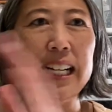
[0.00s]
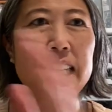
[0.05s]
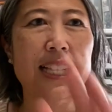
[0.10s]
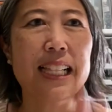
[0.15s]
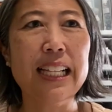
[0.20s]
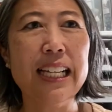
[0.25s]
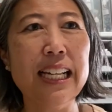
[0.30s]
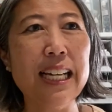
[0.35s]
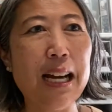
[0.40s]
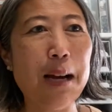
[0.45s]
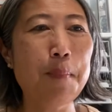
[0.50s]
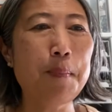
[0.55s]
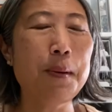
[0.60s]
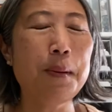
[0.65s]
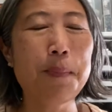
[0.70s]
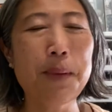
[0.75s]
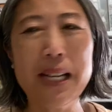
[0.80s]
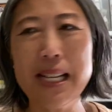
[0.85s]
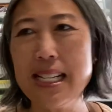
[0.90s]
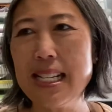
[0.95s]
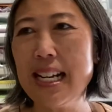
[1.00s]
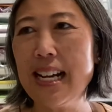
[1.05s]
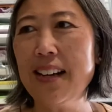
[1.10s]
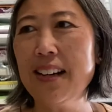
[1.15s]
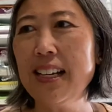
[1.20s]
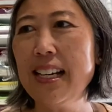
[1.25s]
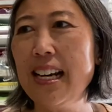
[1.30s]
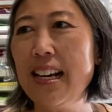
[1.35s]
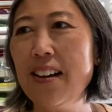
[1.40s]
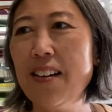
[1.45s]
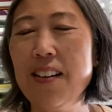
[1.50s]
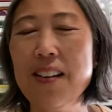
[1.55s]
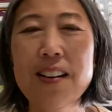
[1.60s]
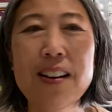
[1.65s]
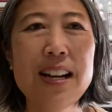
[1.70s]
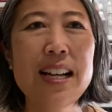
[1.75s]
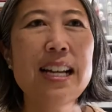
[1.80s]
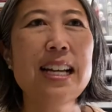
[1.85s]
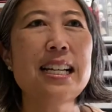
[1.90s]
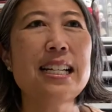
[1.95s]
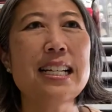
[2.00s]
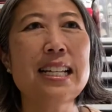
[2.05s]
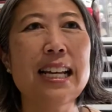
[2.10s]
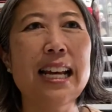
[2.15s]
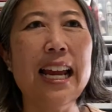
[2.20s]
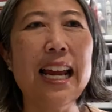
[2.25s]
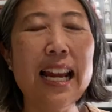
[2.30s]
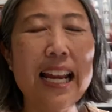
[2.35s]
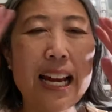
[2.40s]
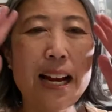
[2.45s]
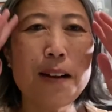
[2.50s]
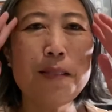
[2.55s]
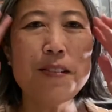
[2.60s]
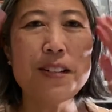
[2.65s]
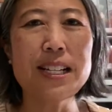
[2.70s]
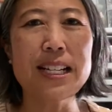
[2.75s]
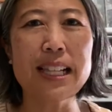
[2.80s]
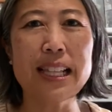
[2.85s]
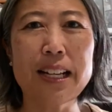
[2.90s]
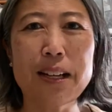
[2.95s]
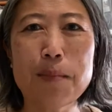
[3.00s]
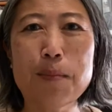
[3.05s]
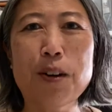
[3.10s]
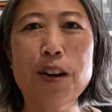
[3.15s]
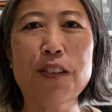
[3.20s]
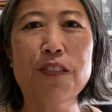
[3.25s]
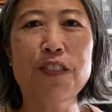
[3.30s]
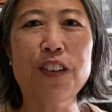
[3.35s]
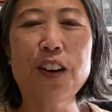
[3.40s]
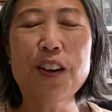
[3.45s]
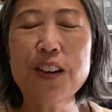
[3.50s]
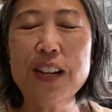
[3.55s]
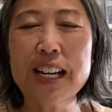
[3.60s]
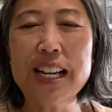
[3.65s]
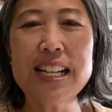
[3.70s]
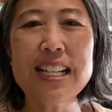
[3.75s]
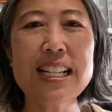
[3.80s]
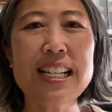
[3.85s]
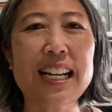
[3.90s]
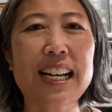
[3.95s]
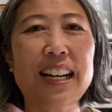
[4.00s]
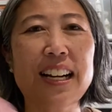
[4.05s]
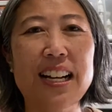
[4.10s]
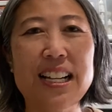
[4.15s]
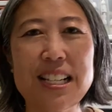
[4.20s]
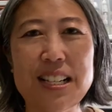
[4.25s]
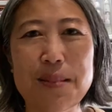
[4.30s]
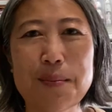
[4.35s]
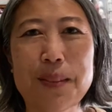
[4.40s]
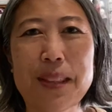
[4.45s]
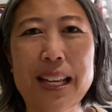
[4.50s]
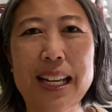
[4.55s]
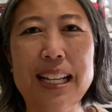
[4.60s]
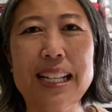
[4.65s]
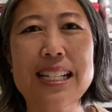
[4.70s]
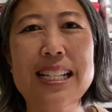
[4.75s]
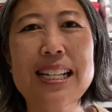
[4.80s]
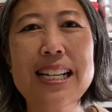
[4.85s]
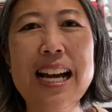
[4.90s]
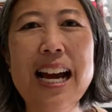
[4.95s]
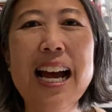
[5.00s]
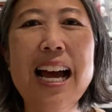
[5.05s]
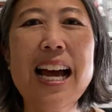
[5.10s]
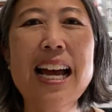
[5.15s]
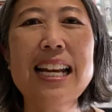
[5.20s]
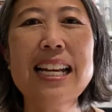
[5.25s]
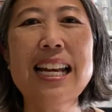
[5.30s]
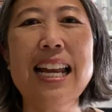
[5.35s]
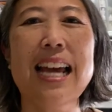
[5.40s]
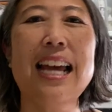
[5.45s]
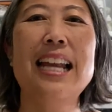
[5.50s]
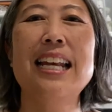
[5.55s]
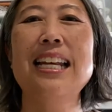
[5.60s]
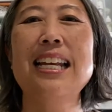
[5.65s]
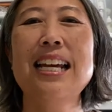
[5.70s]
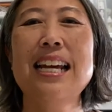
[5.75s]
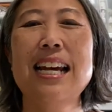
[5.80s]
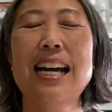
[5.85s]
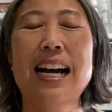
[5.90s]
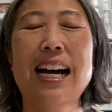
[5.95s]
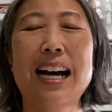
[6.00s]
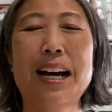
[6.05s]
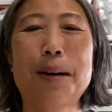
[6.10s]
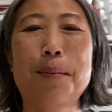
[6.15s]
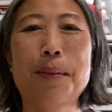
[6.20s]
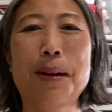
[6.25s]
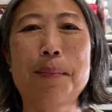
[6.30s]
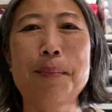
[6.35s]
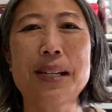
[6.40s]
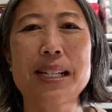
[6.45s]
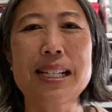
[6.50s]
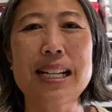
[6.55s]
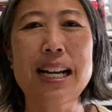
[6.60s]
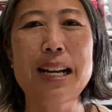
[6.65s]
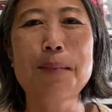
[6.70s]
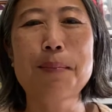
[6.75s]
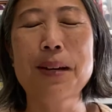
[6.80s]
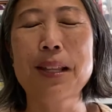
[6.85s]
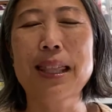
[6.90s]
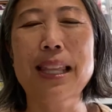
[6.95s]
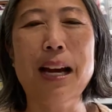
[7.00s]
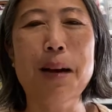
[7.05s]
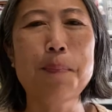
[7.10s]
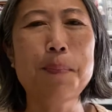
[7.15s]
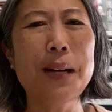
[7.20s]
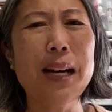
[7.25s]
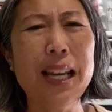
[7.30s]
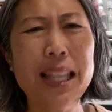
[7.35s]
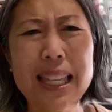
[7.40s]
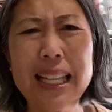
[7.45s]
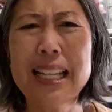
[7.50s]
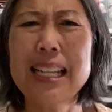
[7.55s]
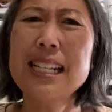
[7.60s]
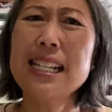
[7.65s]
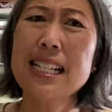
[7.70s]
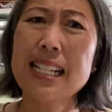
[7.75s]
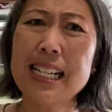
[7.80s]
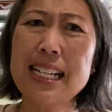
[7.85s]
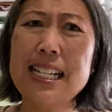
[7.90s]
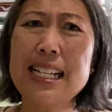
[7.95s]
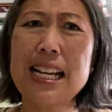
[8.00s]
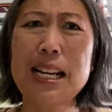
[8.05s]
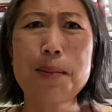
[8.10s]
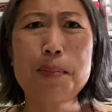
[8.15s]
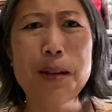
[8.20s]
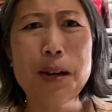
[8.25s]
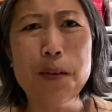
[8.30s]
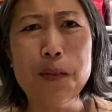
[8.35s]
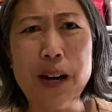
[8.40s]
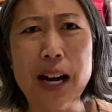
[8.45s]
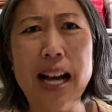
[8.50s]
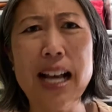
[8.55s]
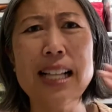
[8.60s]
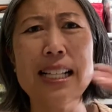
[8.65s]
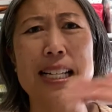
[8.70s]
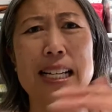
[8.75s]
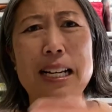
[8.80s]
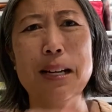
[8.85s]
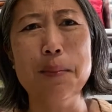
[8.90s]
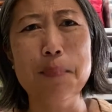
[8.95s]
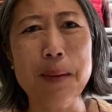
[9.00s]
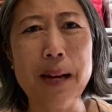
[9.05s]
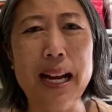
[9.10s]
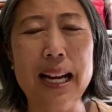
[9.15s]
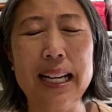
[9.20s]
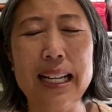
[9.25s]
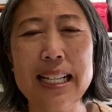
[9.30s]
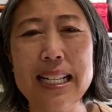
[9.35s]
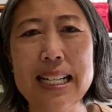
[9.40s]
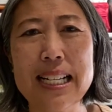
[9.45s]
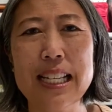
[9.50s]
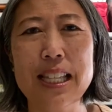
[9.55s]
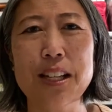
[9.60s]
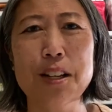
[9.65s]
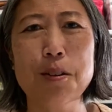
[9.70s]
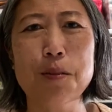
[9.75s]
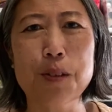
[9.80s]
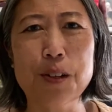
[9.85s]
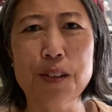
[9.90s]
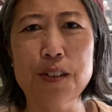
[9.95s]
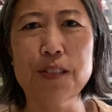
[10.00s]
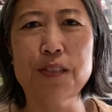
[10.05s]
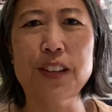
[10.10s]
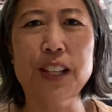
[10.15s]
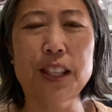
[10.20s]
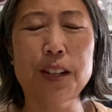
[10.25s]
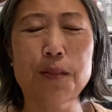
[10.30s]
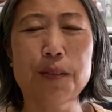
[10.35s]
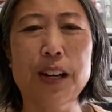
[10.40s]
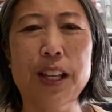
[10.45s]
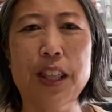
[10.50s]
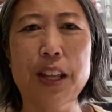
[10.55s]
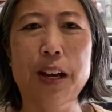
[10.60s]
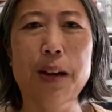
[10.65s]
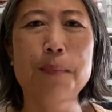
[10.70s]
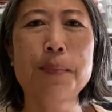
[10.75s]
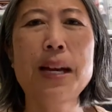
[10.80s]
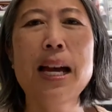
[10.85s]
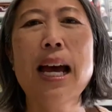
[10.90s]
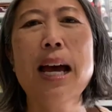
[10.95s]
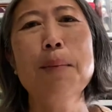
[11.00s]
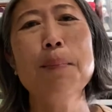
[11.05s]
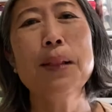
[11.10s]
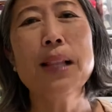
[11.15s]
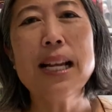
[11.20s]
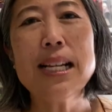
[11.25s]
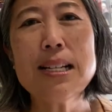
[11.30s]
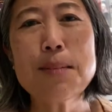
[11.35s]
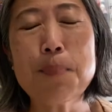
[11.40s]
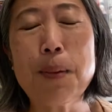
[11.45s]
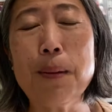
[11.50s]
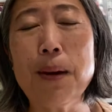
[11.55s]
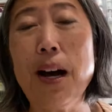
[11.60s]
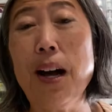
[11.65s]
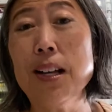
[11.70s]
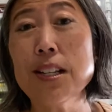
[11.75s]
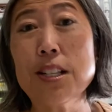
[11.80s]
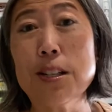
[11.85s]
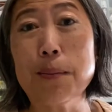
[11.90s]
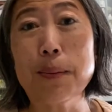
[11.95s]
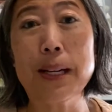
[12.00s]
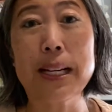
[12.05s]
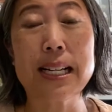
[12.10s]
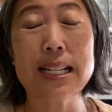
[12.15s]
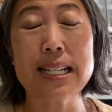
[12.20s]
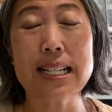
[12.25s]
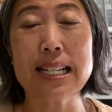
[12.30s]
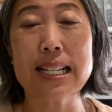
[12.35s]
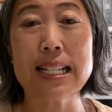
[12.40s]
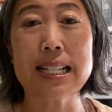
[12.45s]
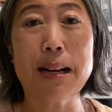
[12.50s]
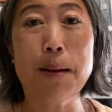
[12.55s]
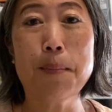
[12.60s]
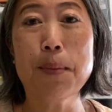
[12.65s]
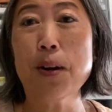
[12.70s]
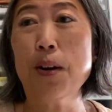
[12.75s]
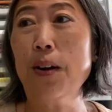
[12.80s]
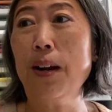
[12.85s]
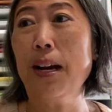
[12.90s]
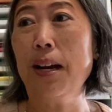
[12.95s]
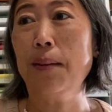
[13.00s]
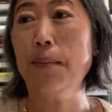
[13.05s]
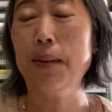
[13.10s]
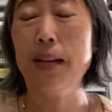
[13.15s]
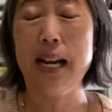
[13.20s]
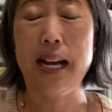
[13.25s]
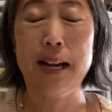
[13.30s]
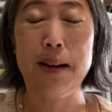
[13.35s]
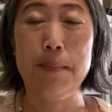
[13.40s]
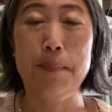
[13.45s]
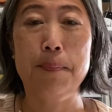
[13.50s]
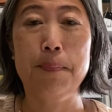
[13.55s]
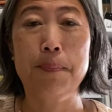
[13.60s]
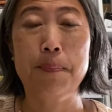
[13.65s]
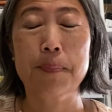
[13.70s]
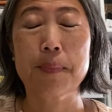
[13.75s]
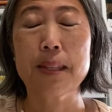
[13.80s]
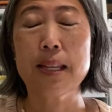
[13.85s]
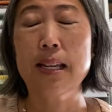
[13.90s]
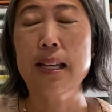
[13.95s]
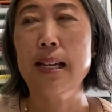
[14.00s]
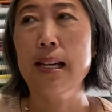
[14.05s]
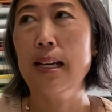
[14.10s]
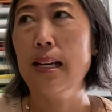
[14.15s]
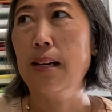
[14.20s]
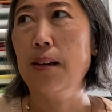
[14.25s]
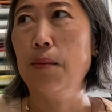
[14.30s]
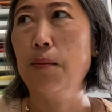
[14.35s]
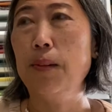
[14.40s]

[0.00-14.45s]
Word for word: just trying to clean up a bit down here. Today I was a little more focused. I got some things done and um, I'm excited about that, but I think it's gonna take me a while to get back into the groove and the rhythm. Plus also because it's summer and um,